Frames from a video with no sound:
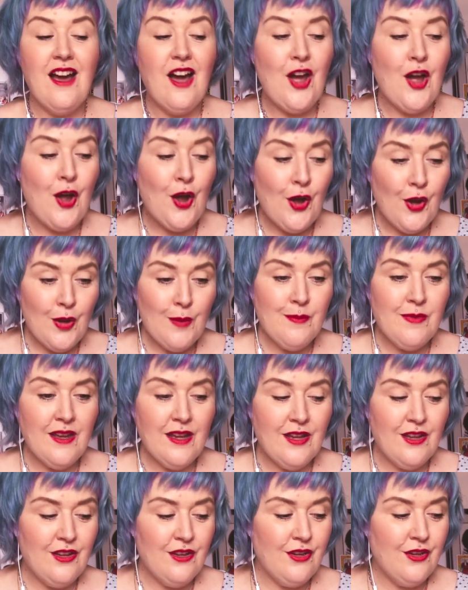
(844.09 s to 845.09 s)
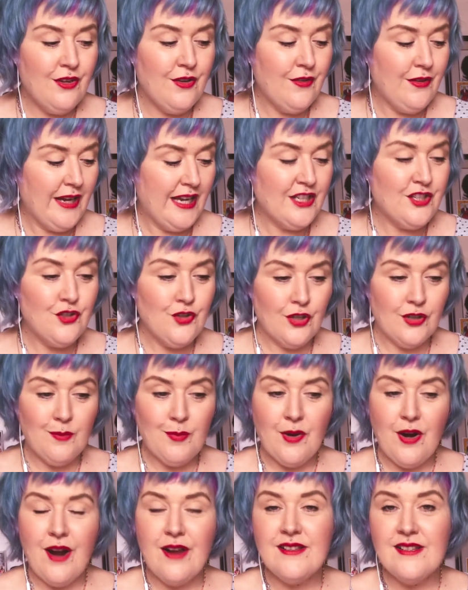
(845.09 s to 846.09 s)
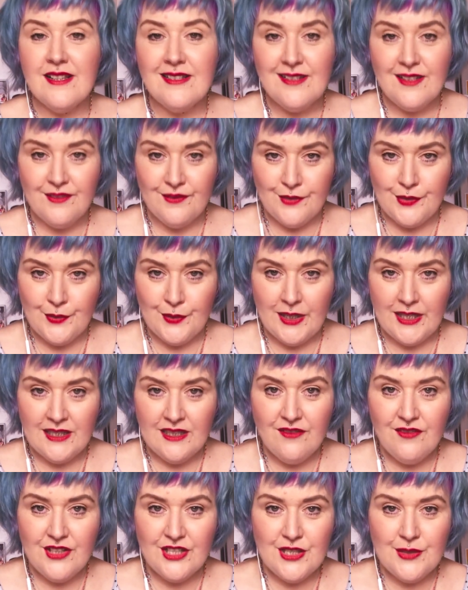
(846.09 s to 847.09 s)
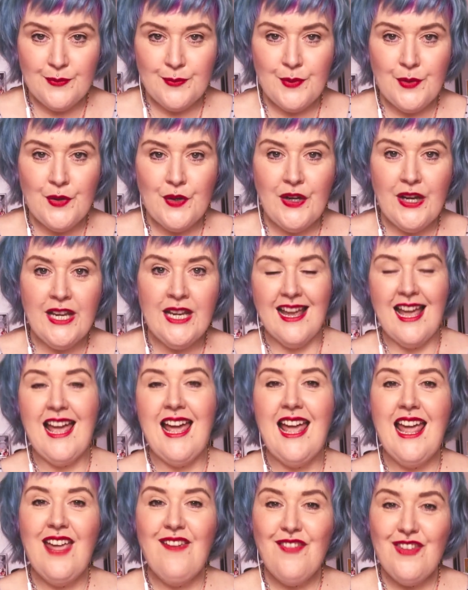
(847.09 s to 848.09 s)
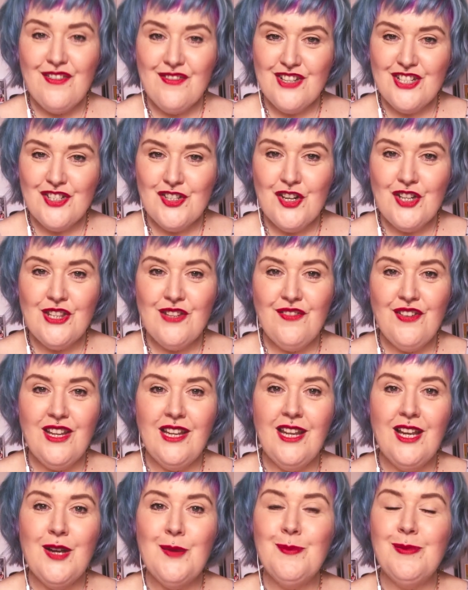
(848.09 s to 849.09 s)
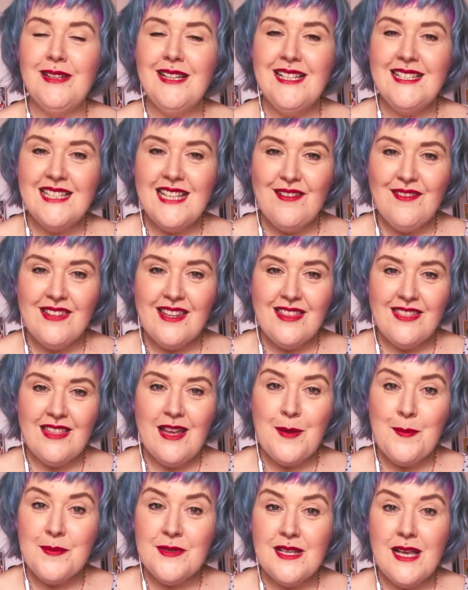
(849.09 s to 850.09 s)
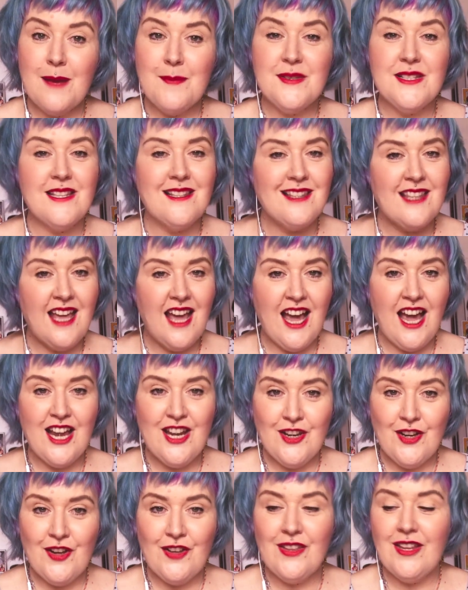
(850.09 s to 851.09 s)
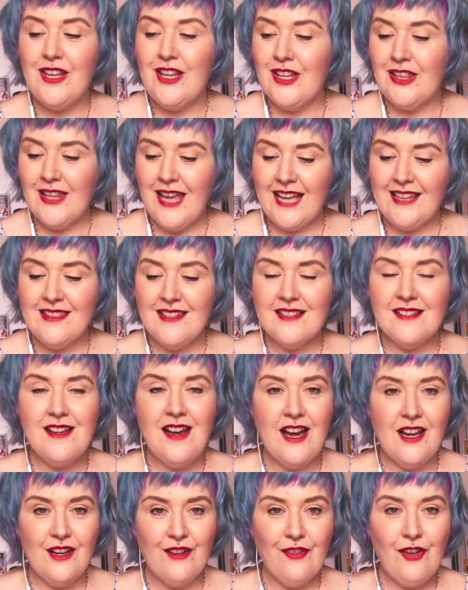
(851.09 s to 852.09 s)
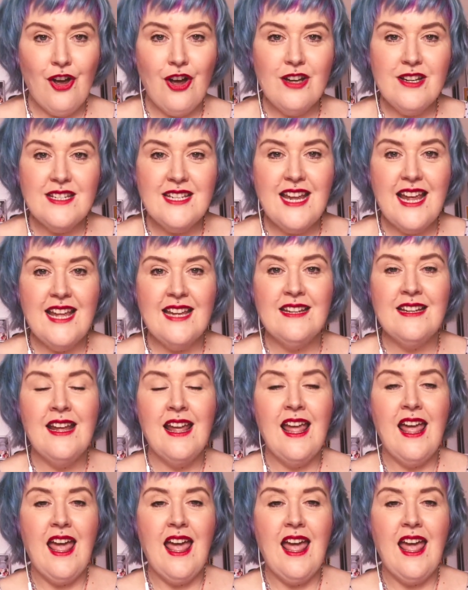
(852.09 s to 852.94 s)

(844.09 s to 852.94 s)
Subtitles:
I hope that you enjoy the process of doing the vision board. If you've enjoyed the video, please give it the thumbs up so that I know that you like this kind of content.